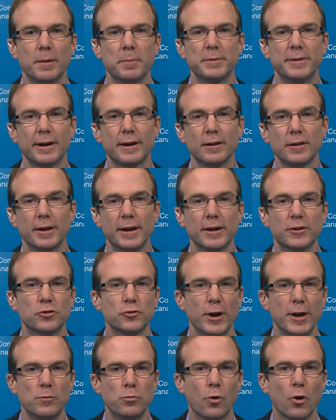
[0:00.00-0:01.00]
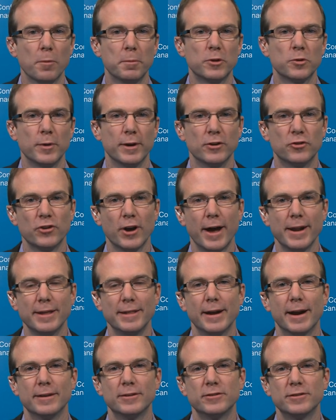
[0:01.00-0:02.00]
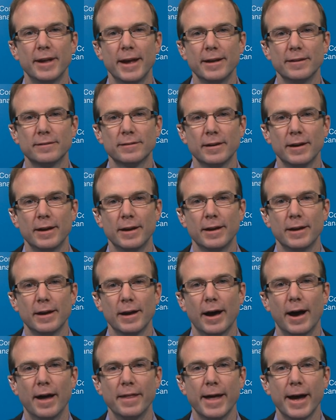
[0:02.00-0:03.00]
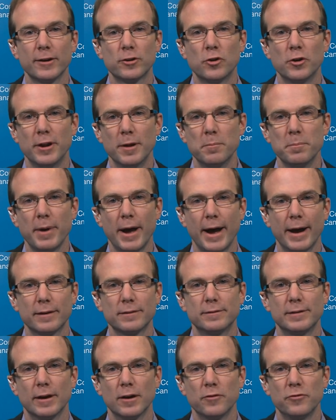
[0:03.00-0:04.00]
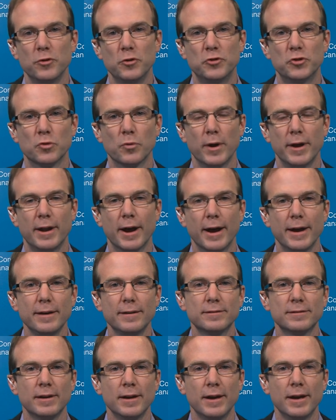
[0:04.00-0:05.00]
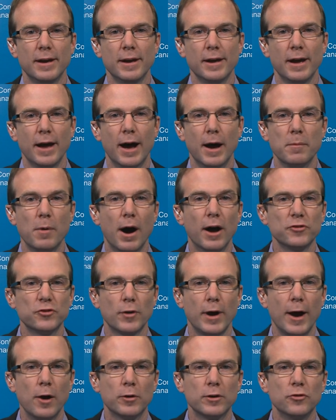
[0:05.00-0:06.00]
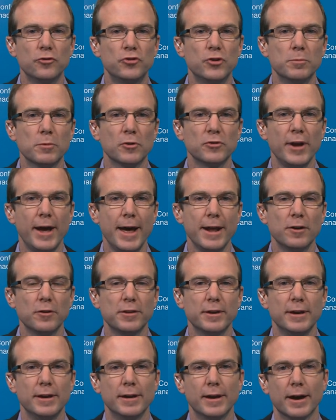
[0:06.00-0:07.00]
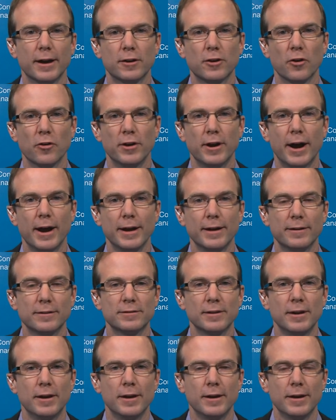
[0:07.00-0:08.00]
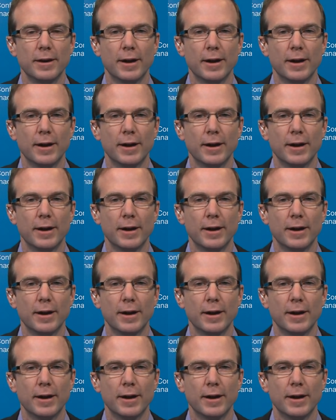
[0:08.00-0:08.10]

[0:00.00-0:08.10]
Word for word: uh, particularly a trade war between China and the United States. Uh, that could impact future rate hikes. Um, also how consumers handle the current hikes.